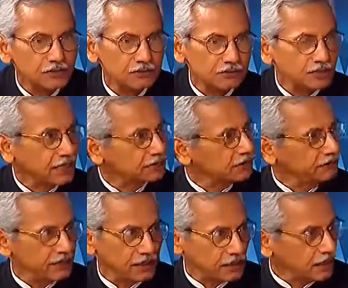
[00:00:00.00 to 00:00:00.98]
So these are actually a
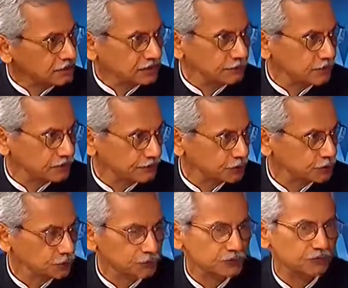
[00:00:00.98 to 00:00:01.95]
very large number of
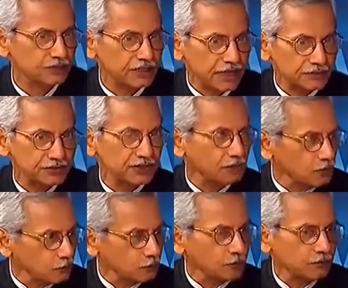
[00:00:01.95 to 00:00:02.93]
issues which actually
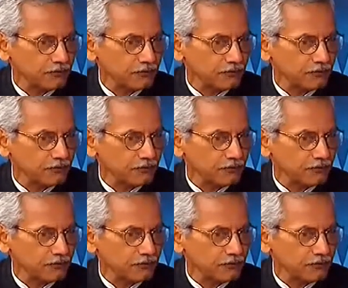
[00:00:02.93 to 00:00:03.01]
go